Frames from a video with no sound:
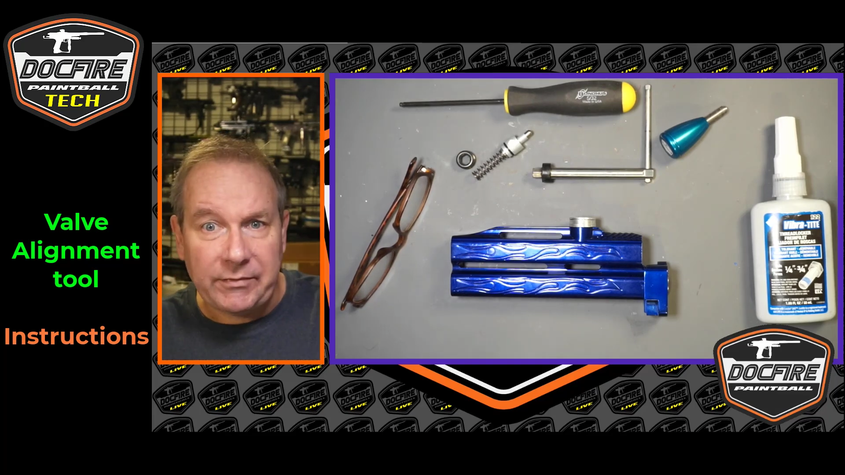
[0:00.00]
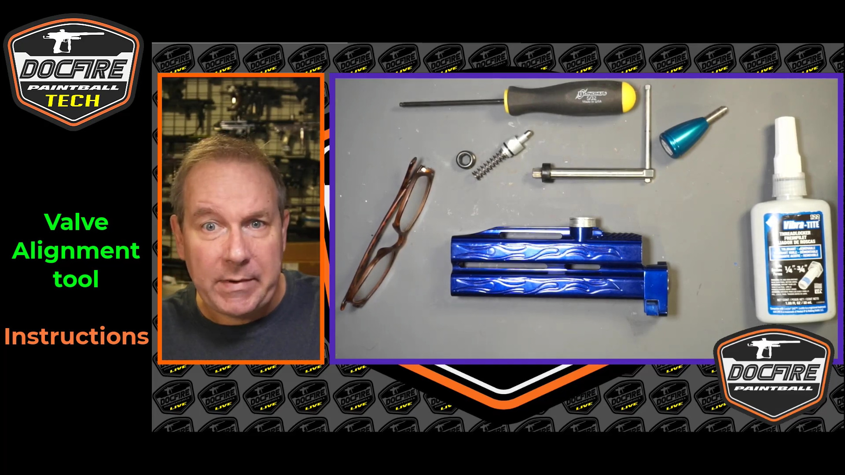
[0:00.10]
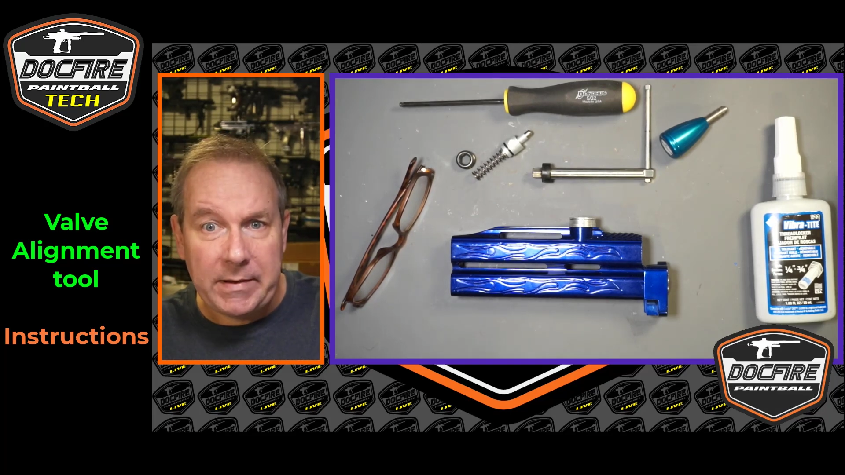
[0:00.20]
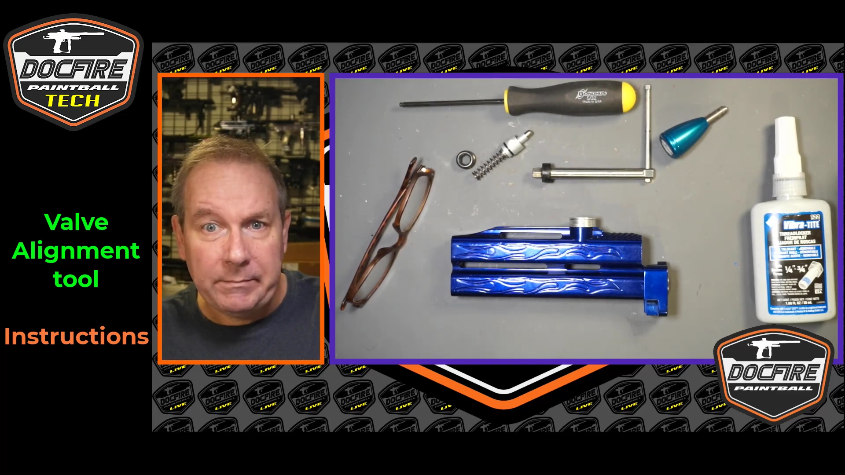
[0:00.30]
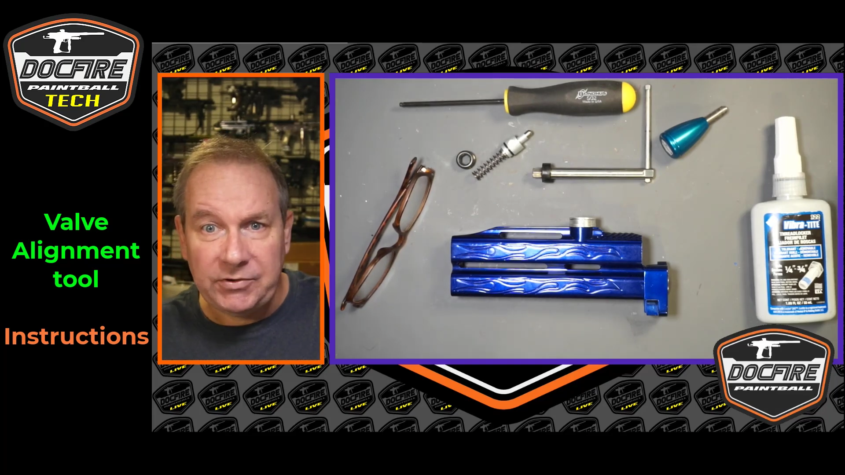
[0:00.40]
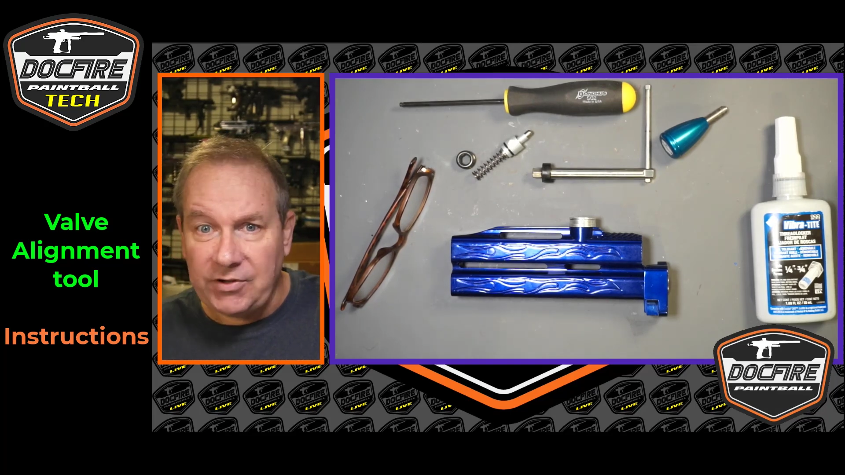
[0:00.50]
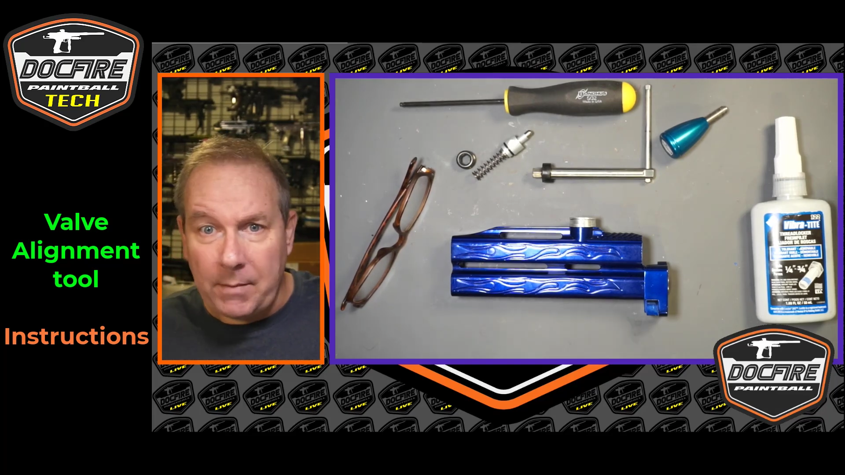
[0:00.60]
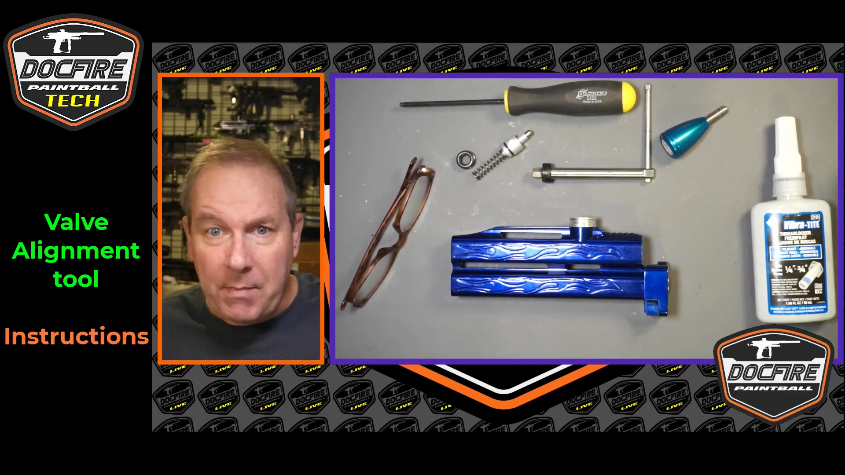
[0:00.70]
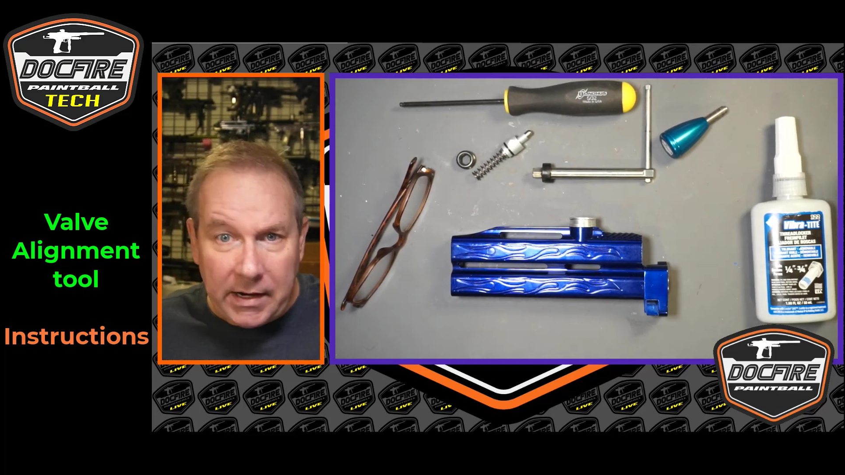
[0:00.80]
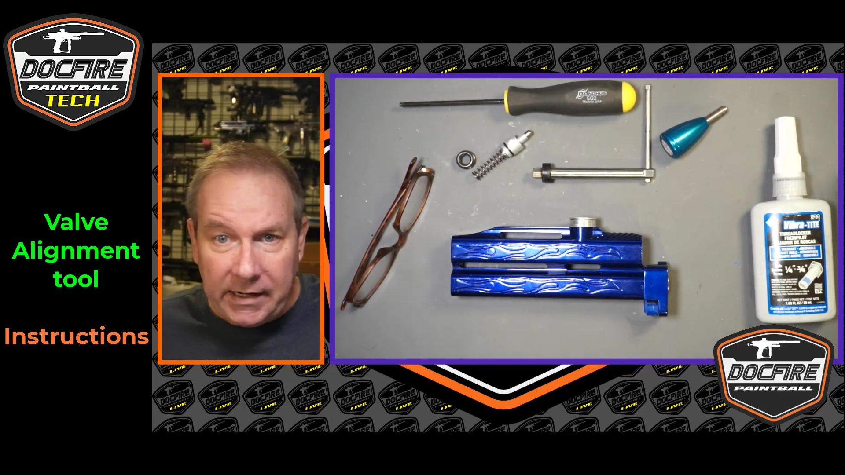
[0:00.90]
from him. It's
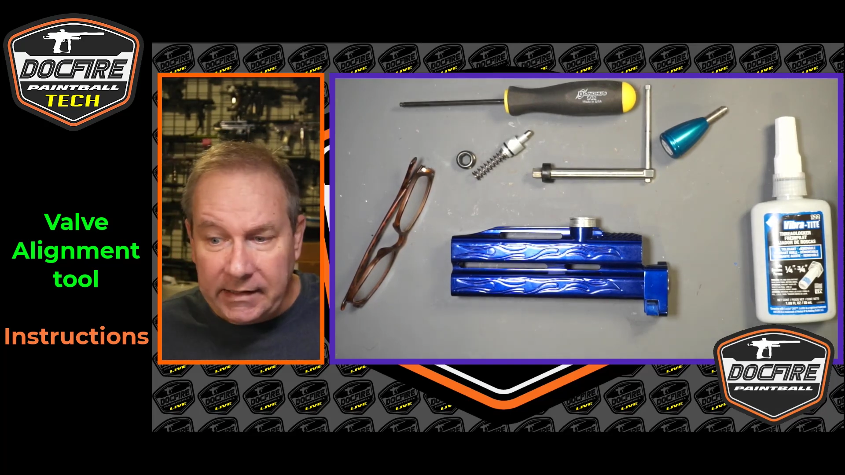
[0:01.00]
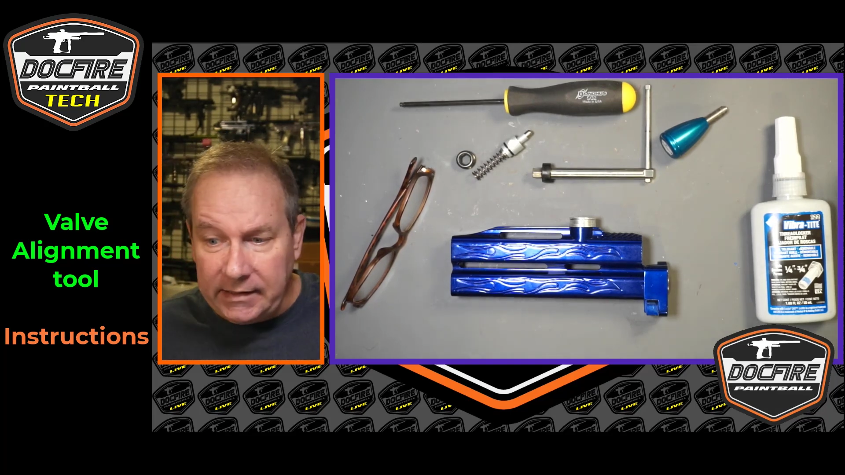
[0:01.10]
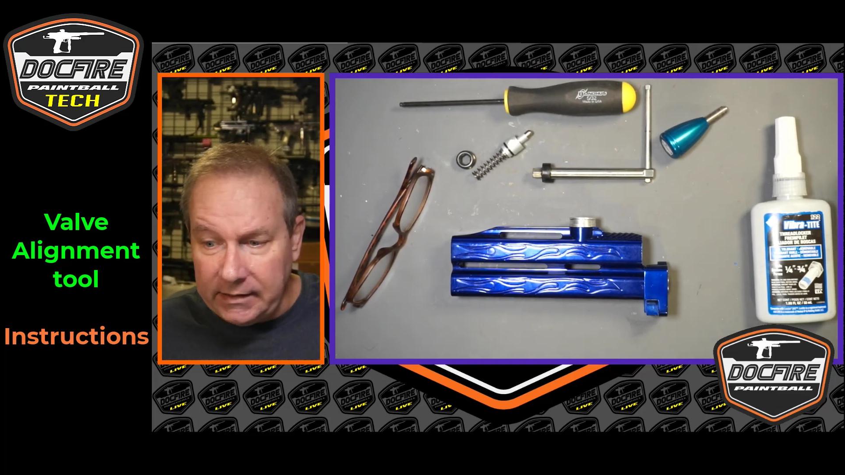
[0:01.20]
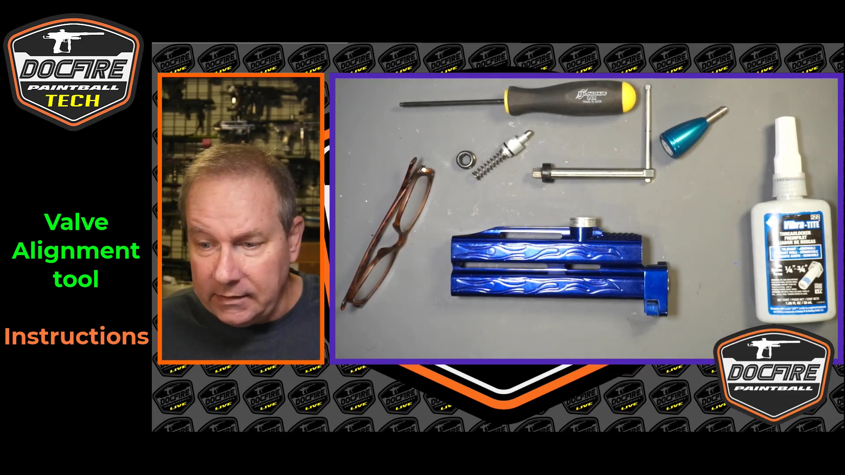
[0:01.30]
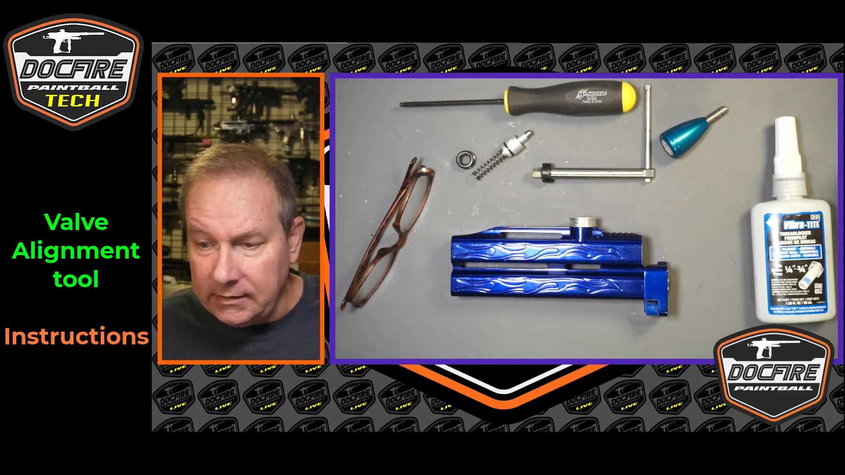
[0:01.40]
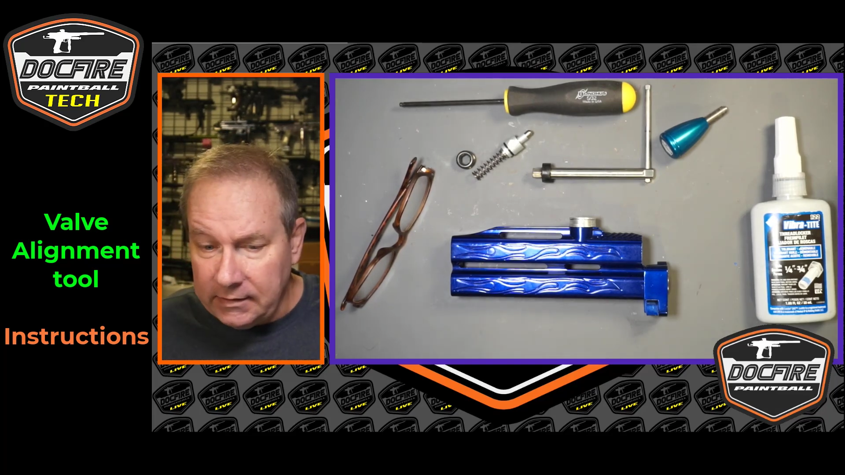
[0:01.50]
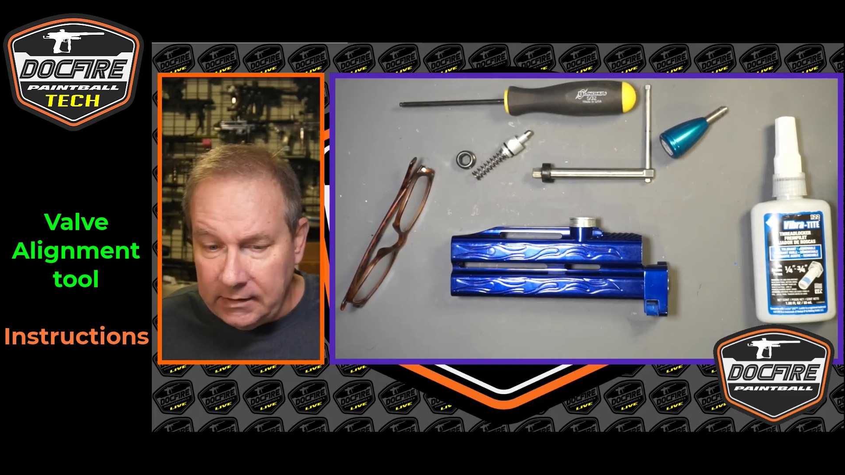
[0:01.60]
not my idea.